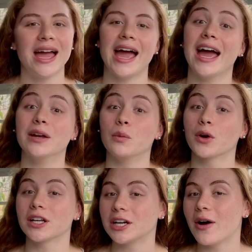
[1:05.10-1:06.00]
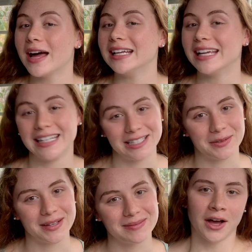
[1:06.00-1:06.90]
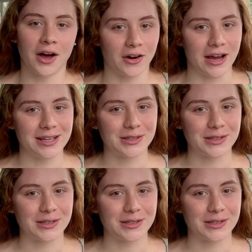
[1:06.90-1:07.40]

and we're gonna go ahead and get into it. All right,